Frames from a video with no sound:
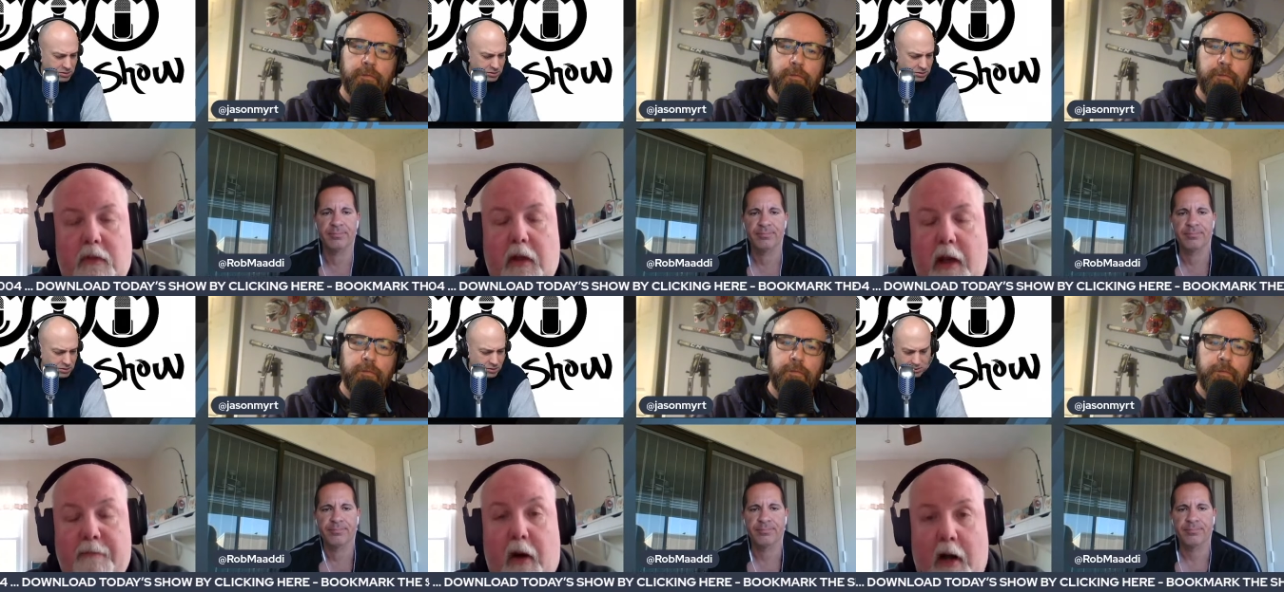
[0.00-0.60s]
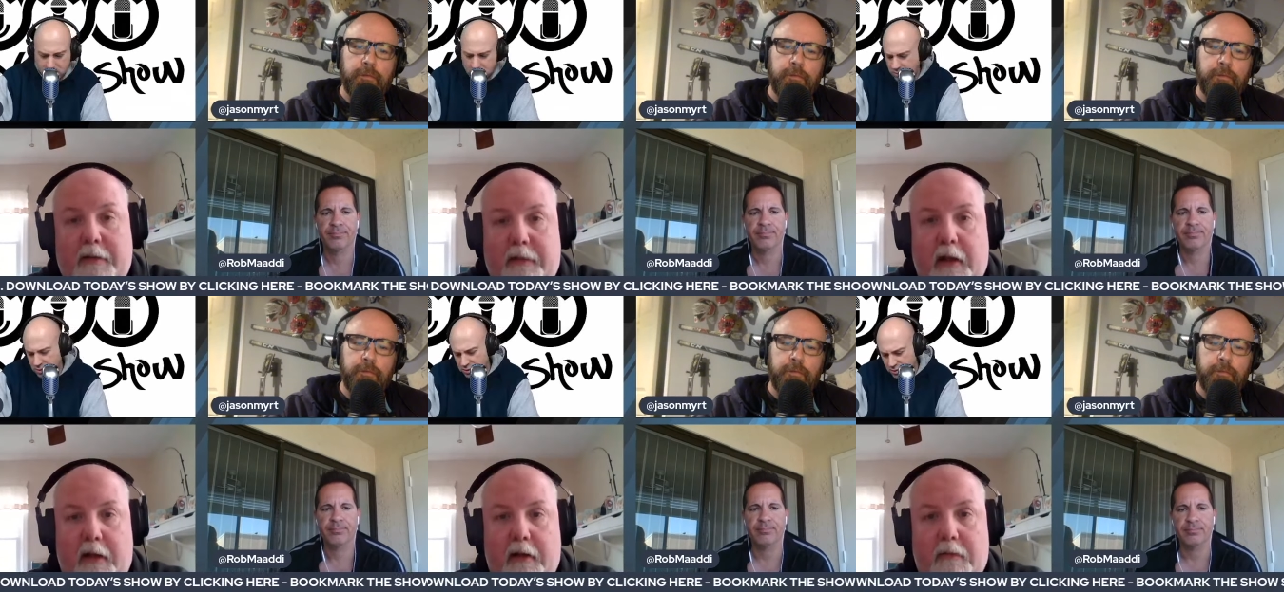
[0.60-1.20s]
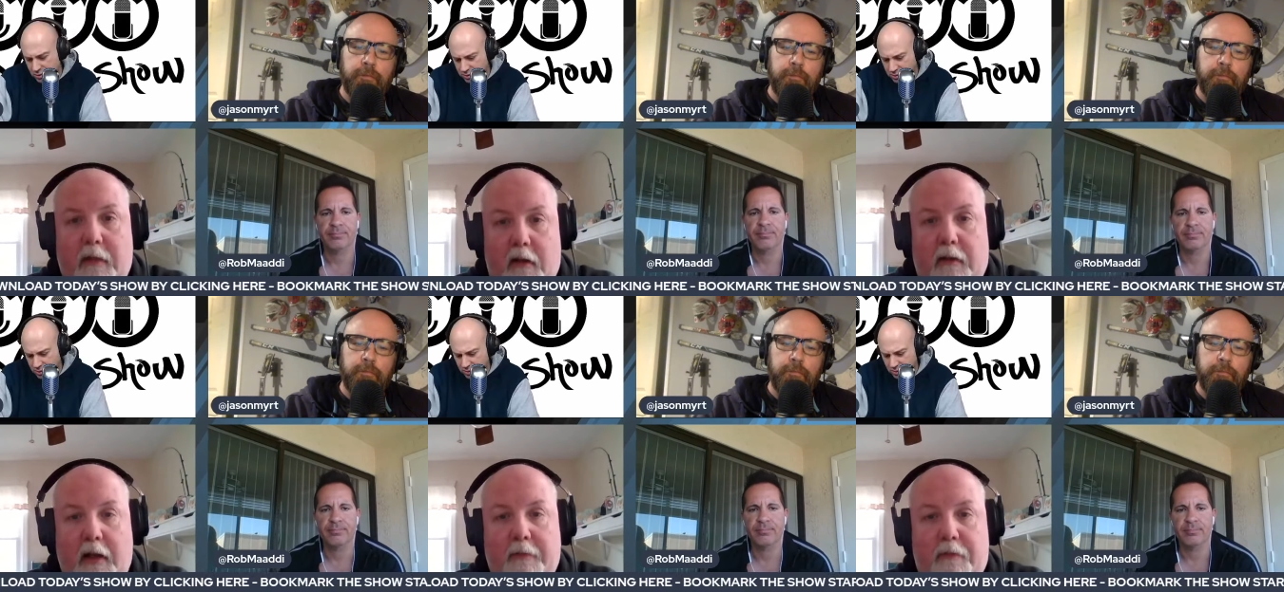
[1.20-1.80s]
Speaker 1: They might get a, a
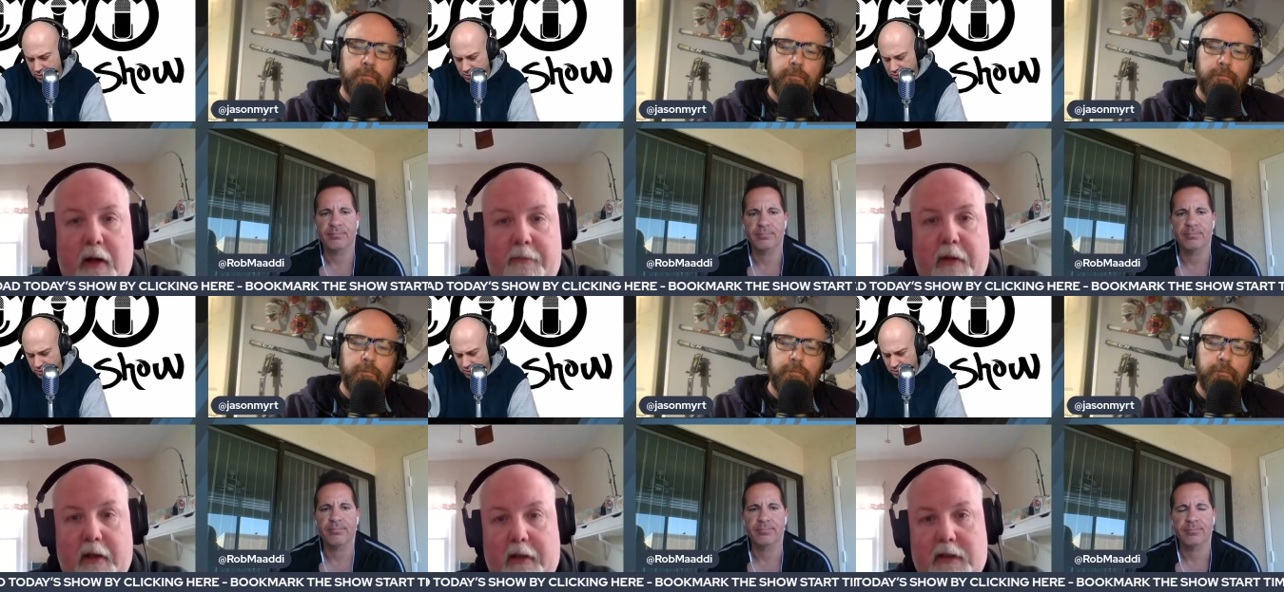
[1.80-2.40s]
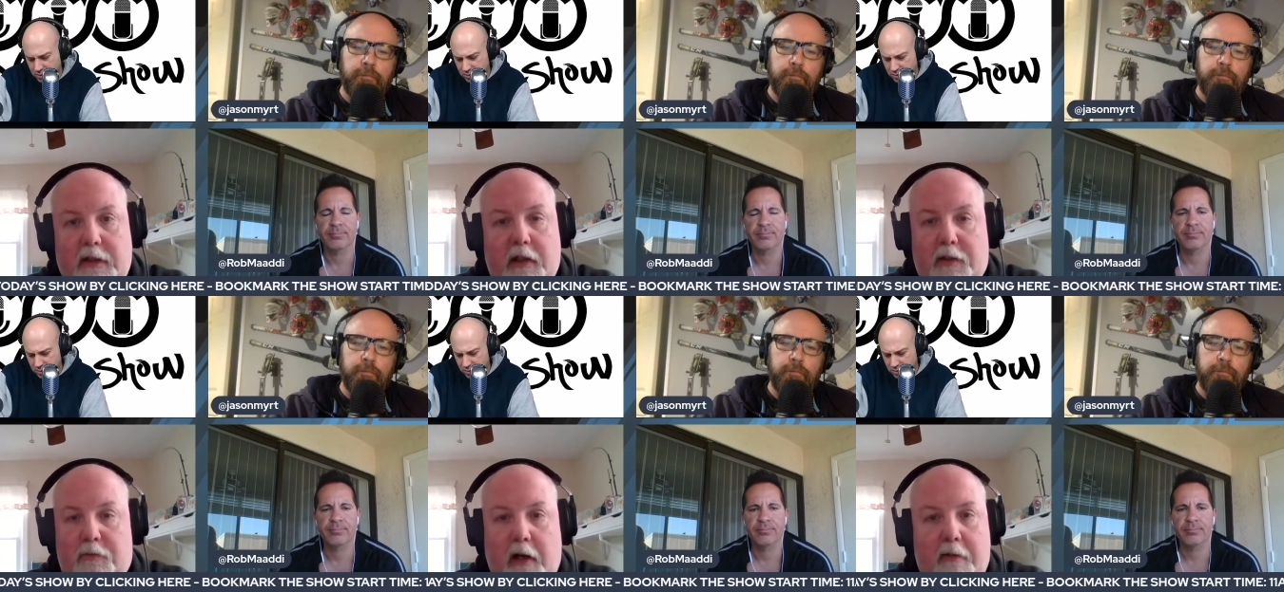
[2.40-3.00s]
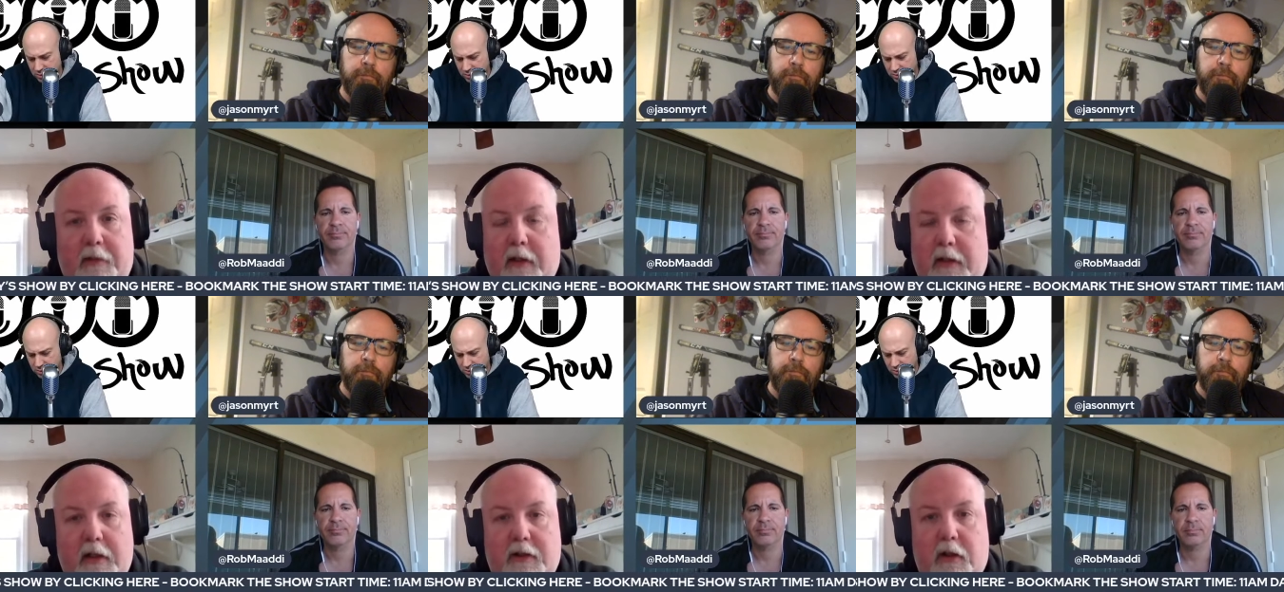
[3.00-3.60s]
late round pick, a sixth round
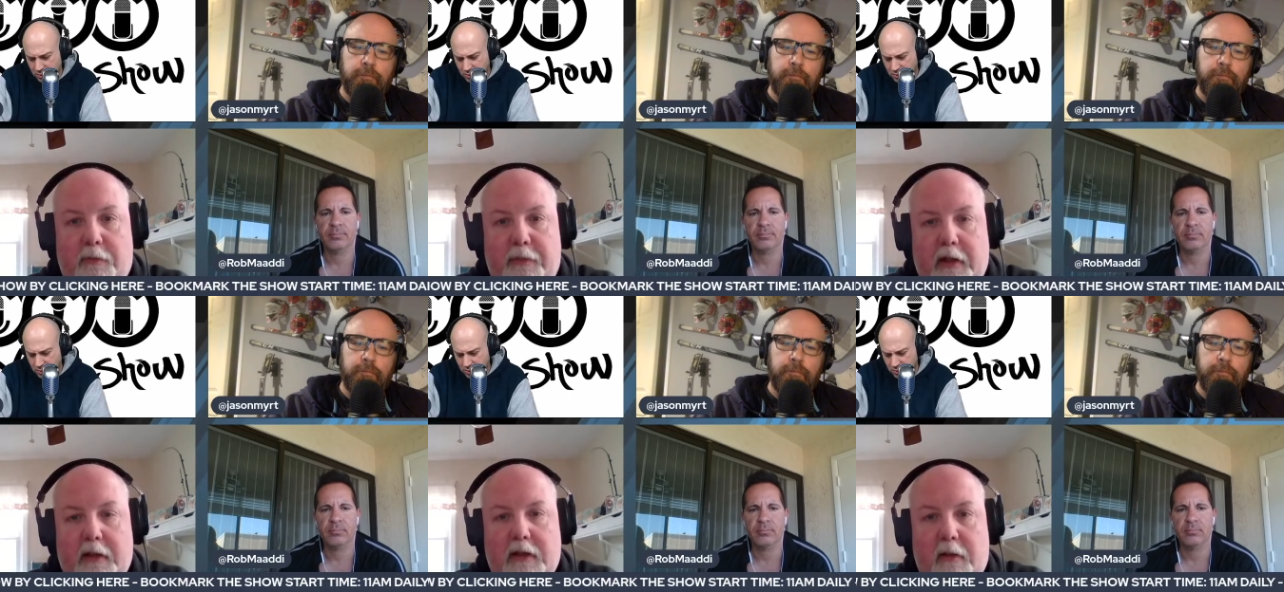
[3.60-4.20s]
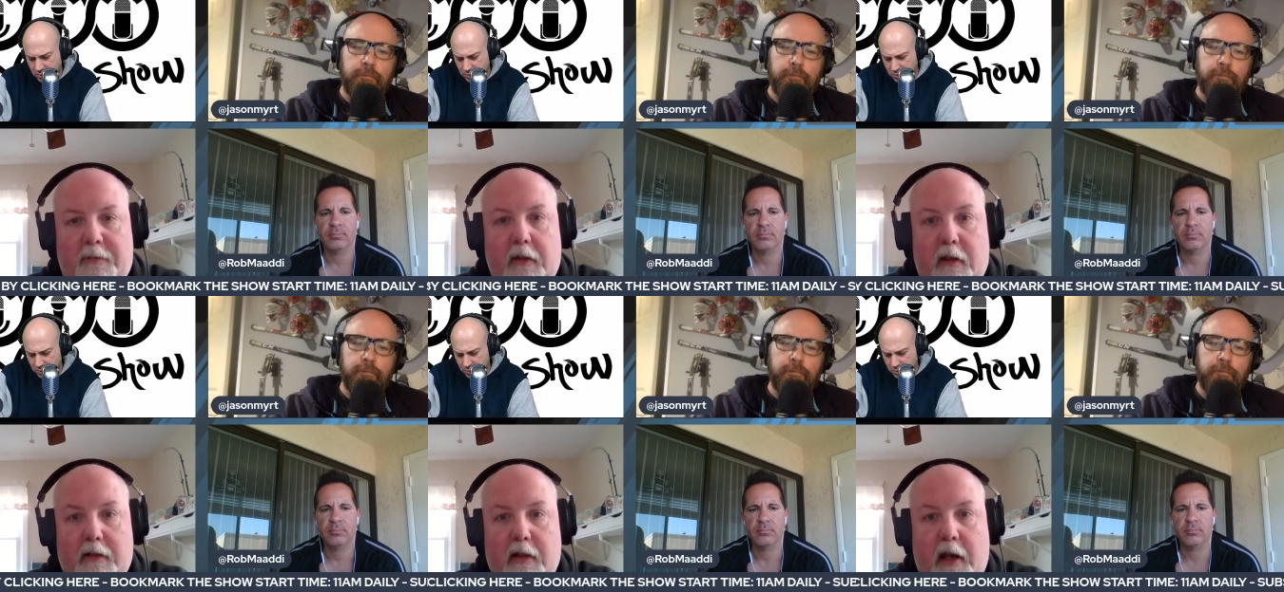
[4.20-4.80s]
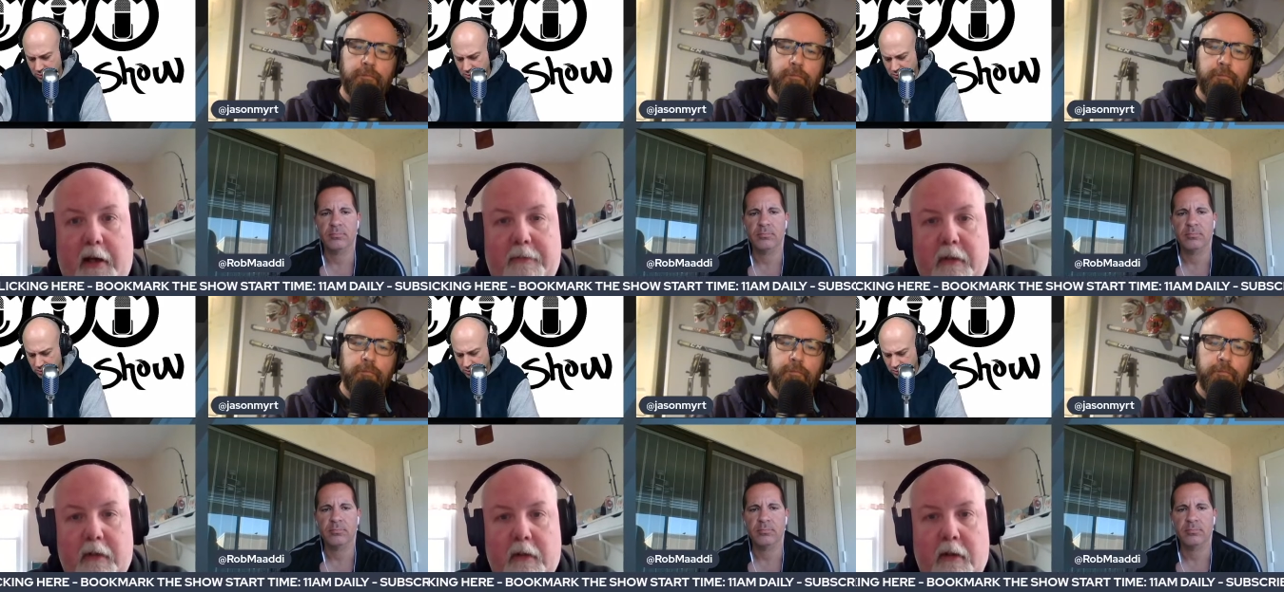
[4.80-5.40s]
conditional pick, something like
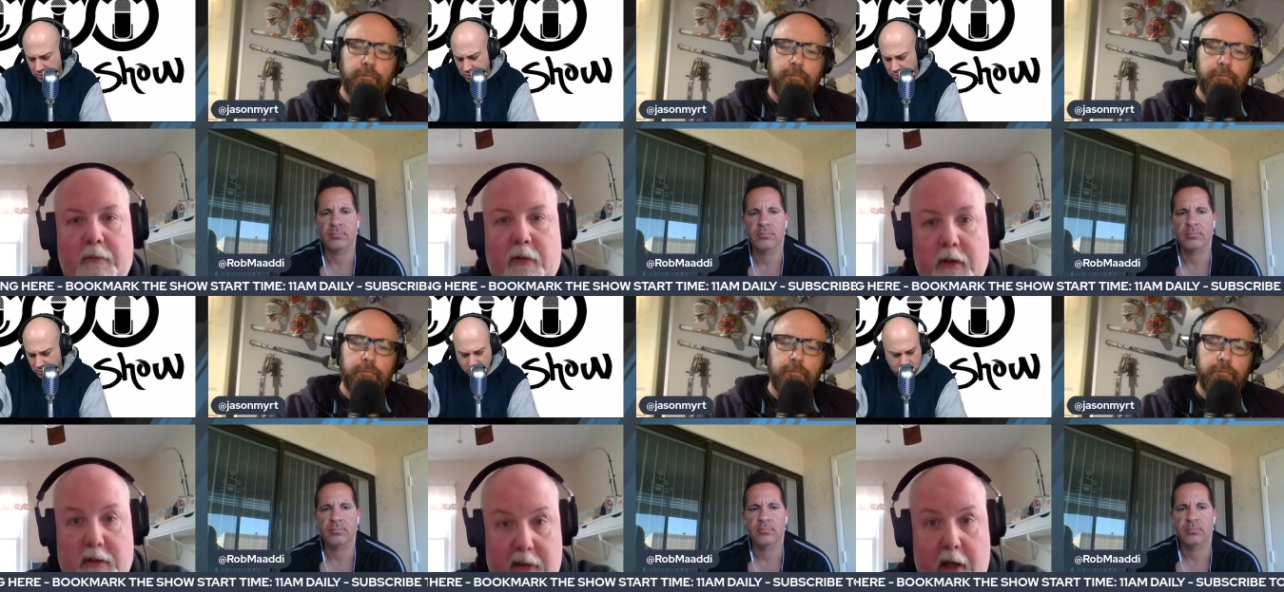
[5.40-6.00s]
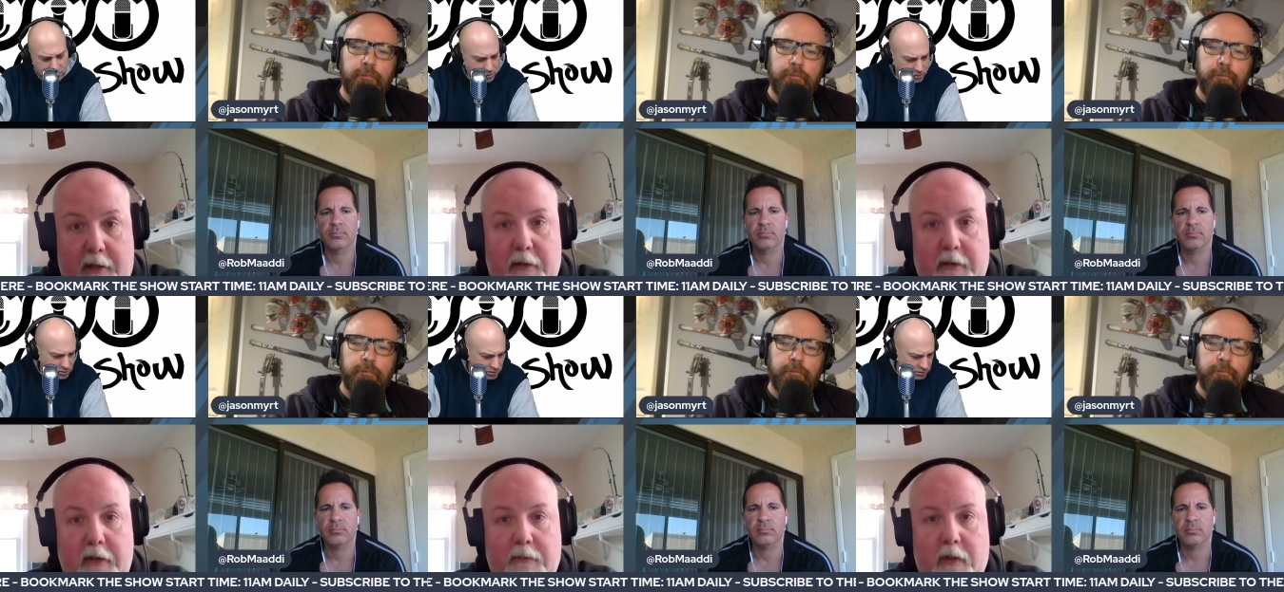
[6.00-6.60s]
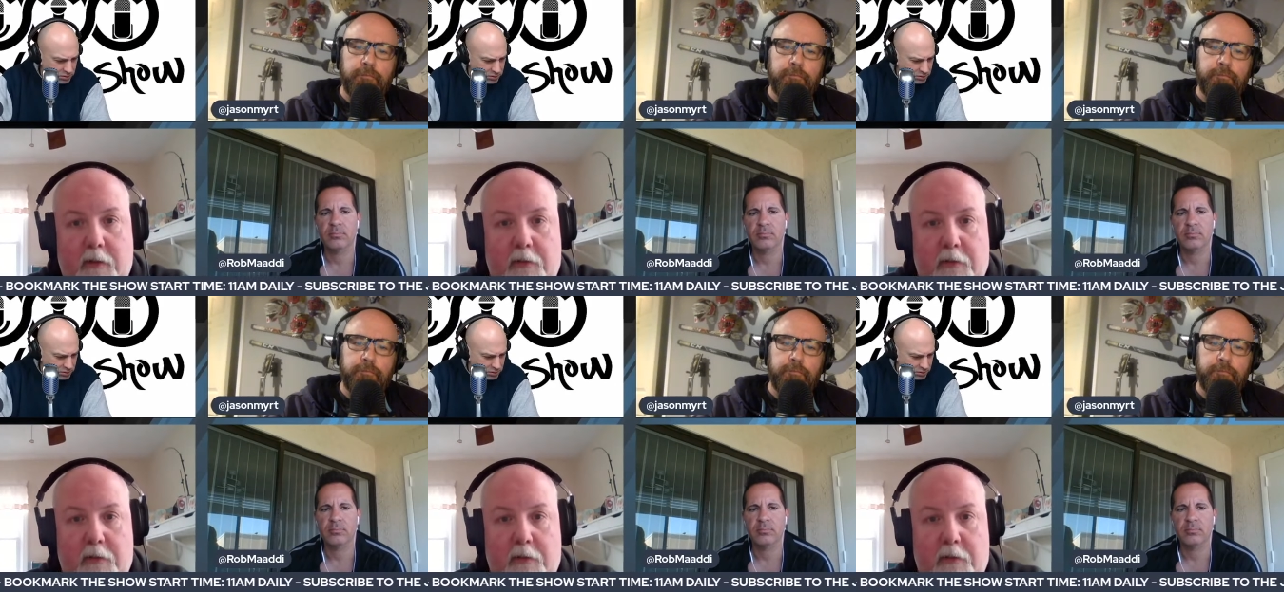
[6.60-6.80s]
that, for exactly the